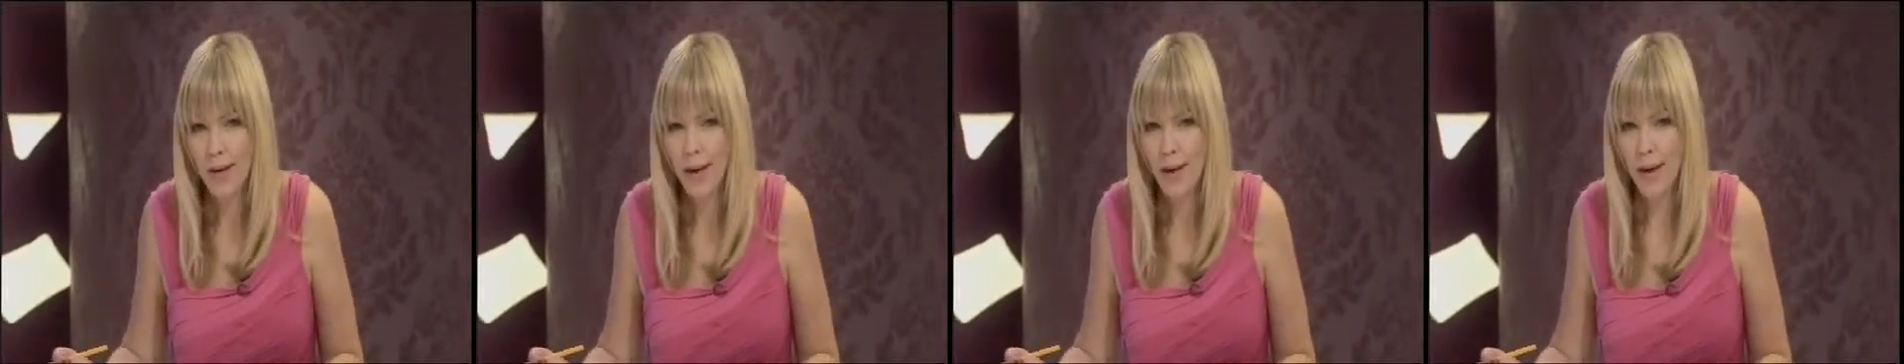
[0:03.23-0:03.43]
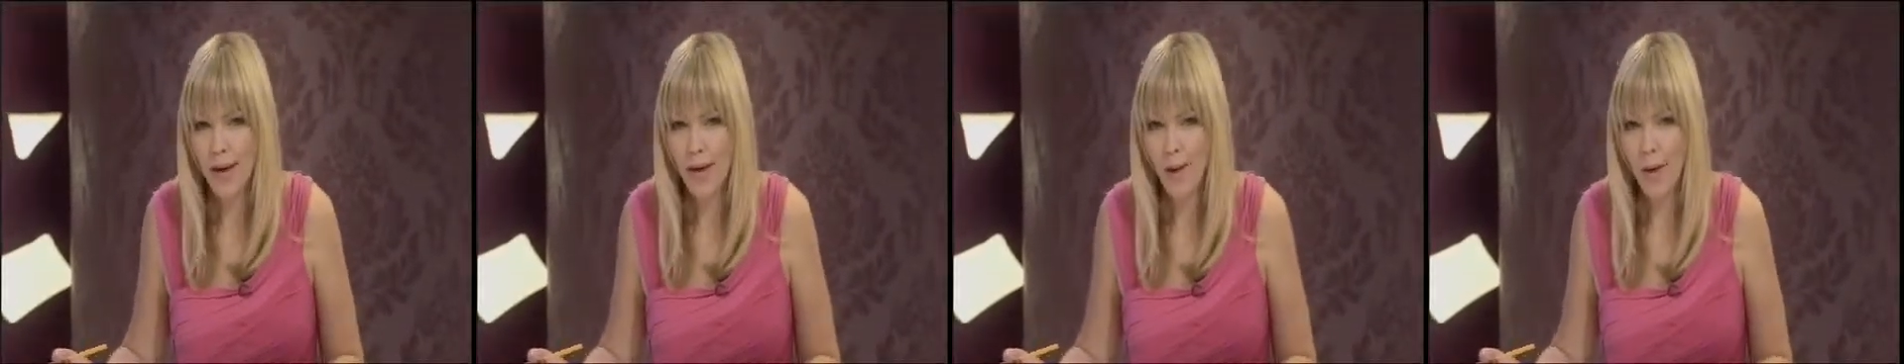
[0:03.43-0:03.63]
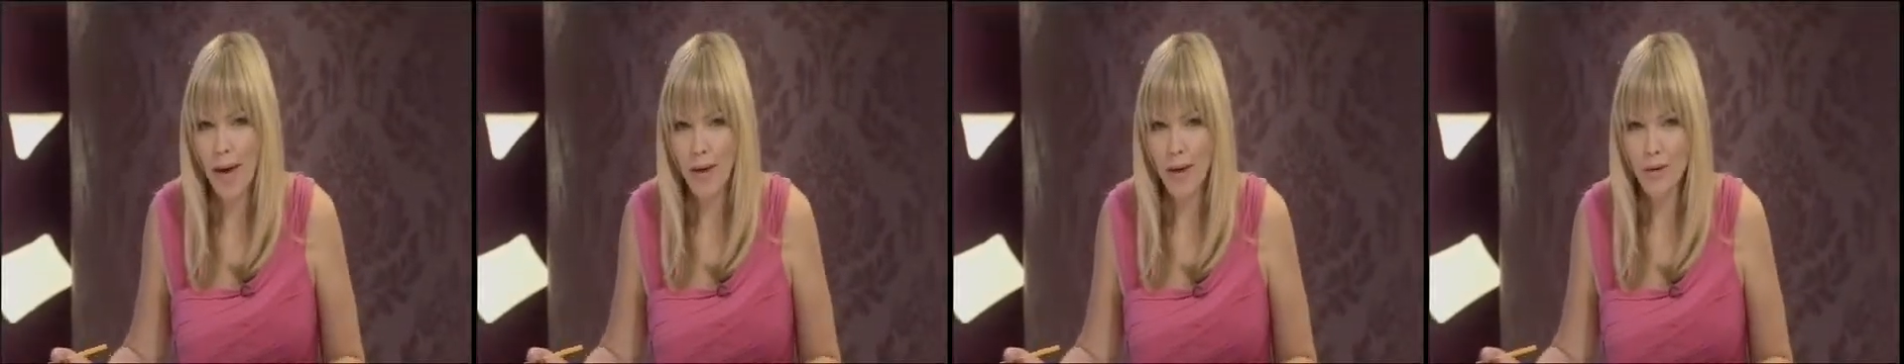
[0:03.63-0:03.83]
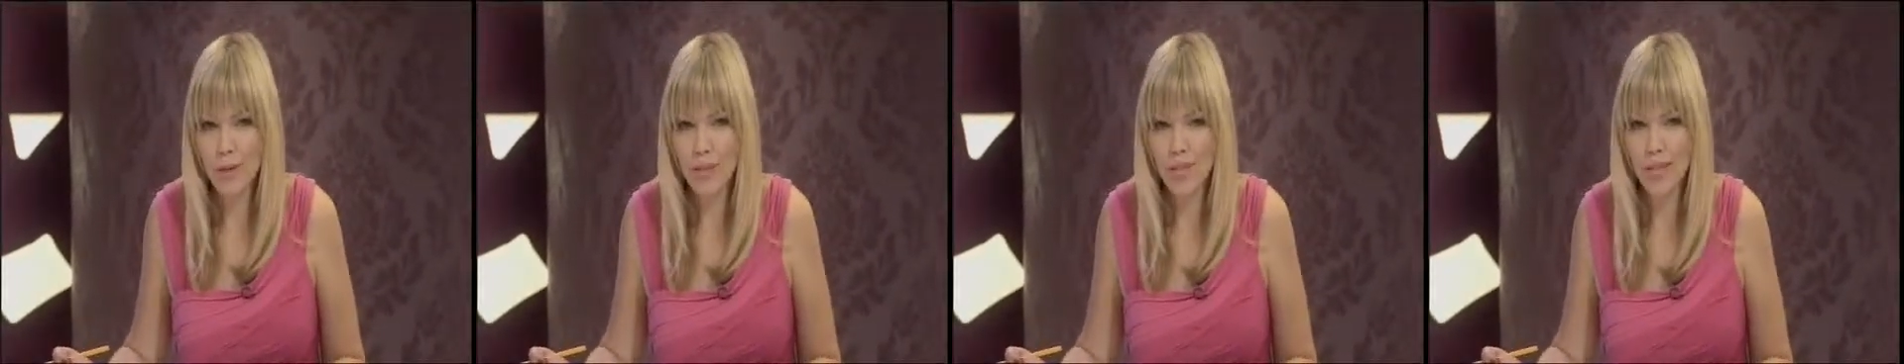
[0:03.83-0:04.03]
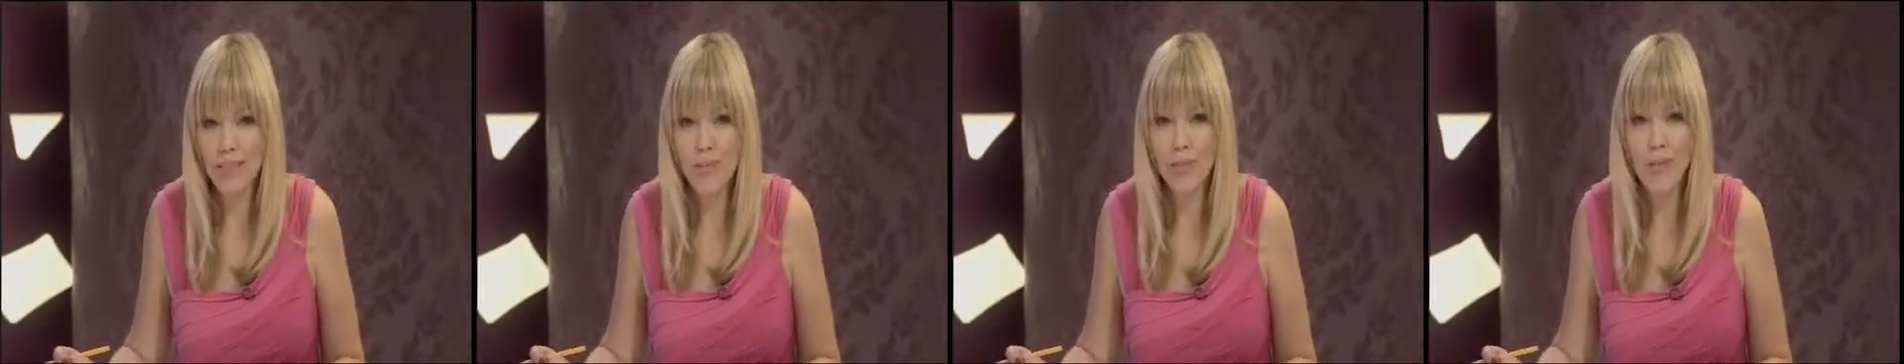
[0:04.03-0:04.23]
and now
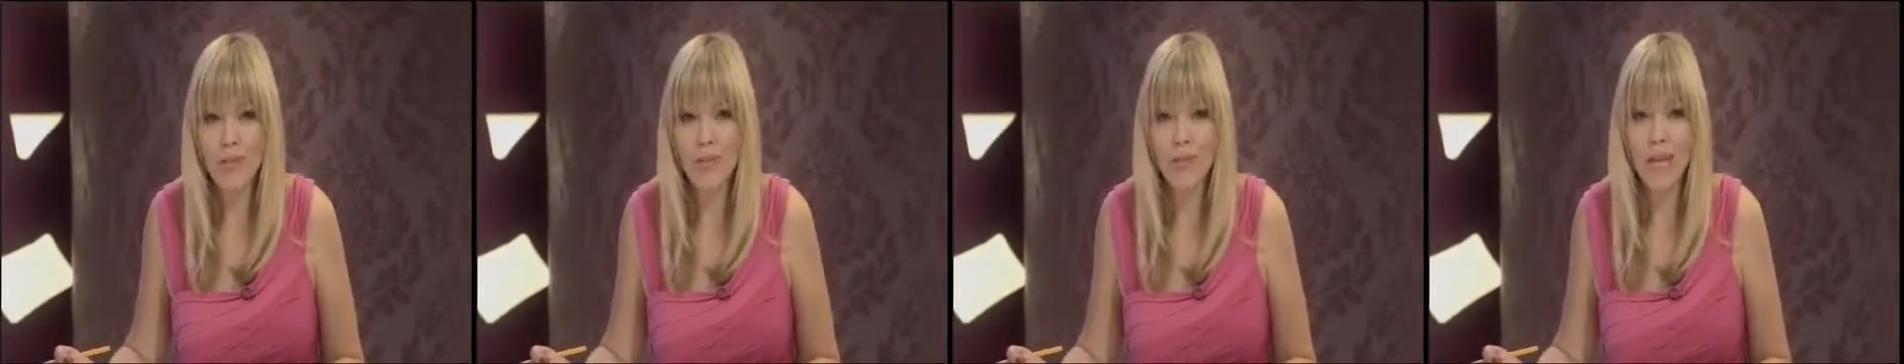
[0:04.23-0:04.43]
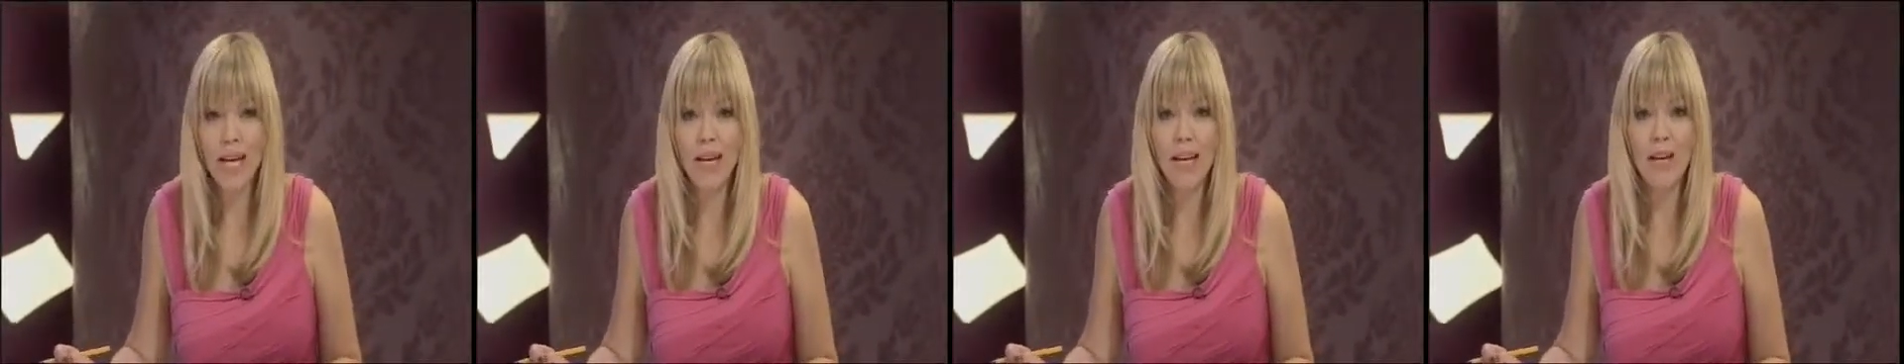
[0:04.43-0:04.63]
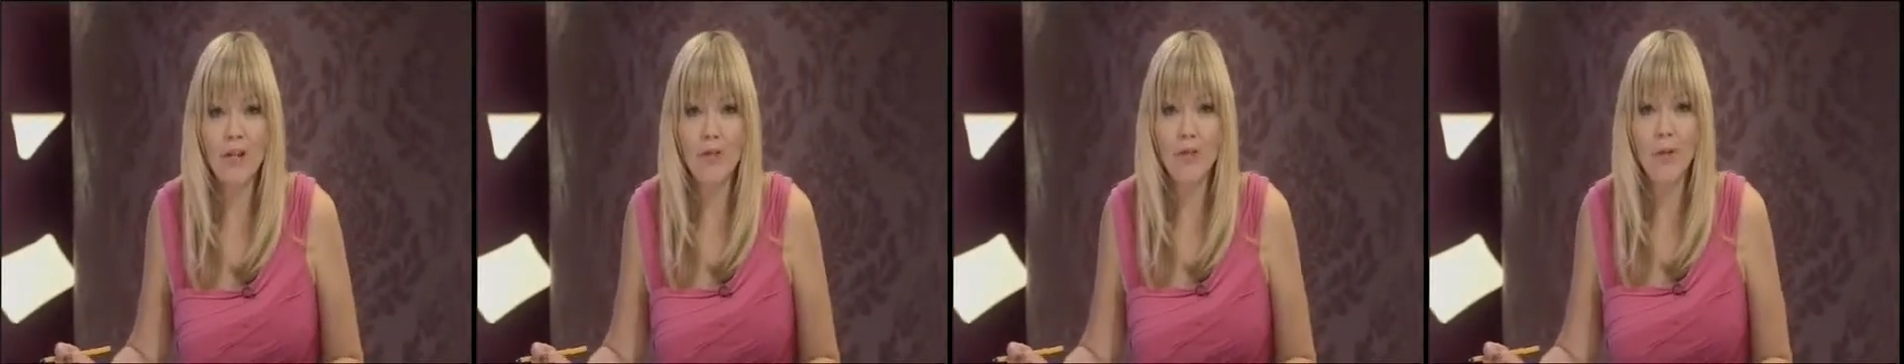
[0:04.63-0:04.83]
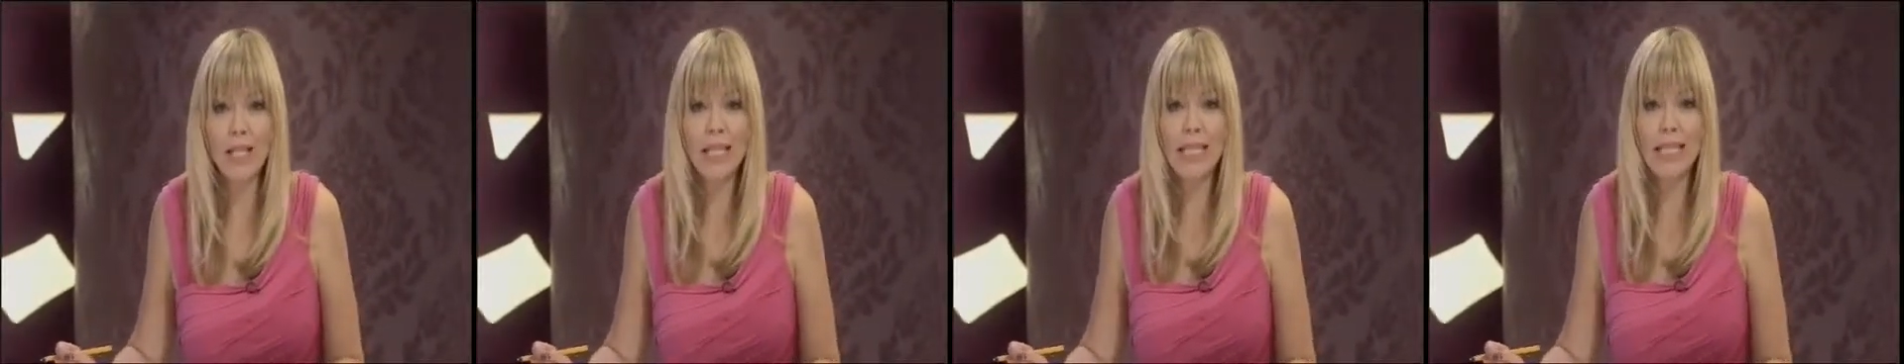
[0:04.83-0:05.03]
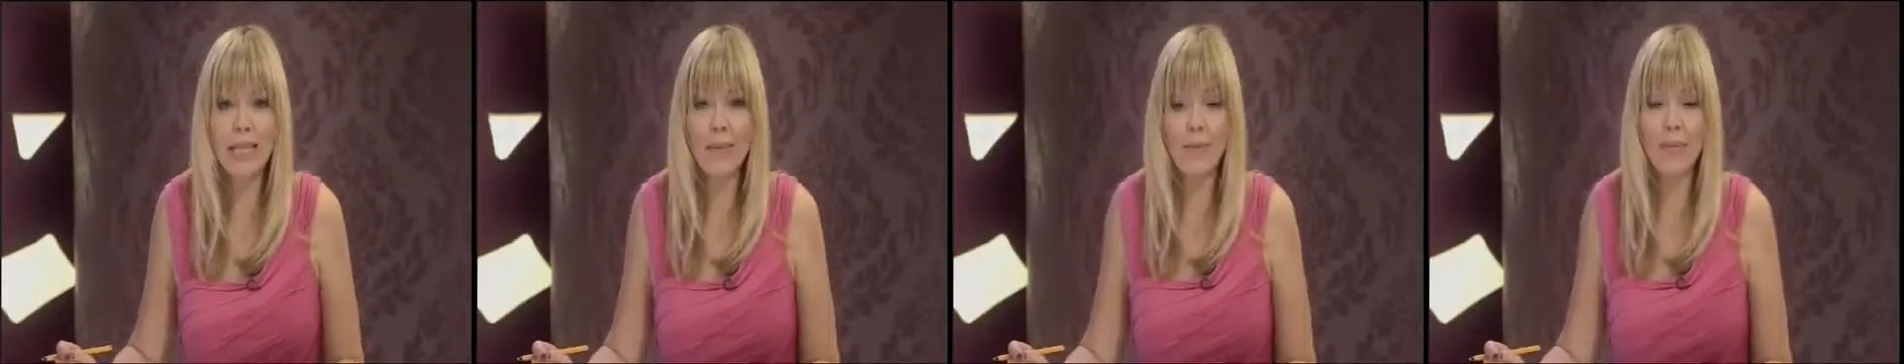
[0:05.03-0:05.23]
actress Elizabeth Taylor has
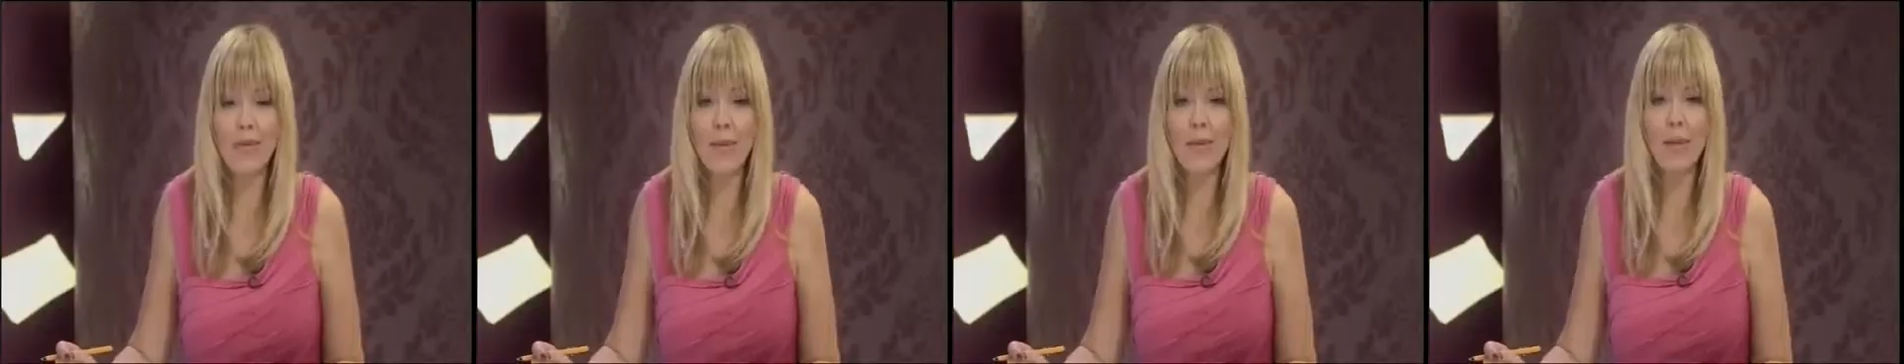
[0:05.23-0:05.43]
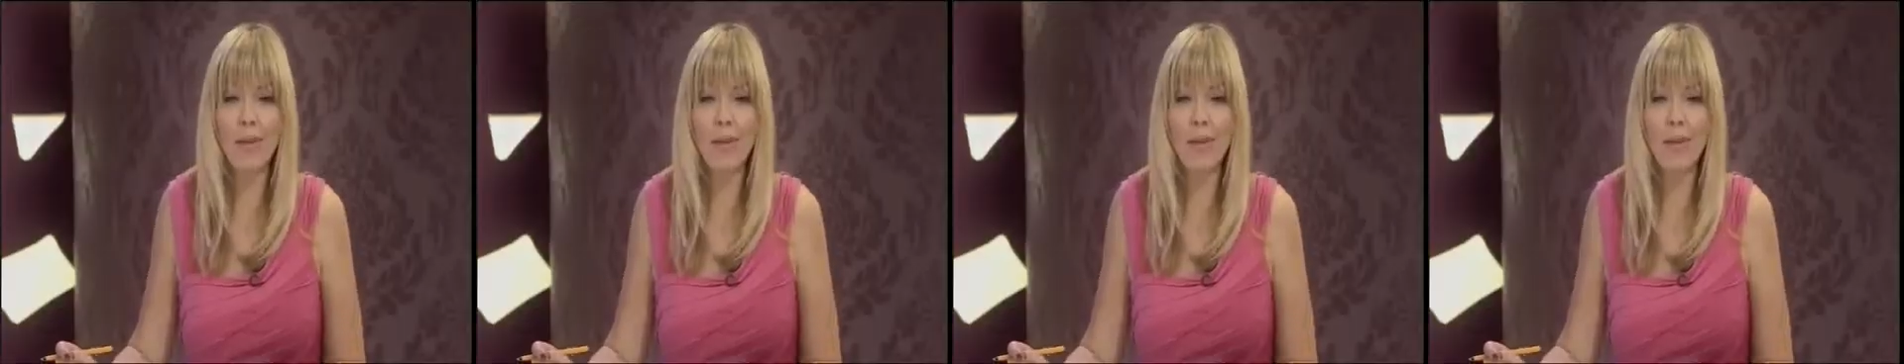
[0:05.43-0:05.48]
released some of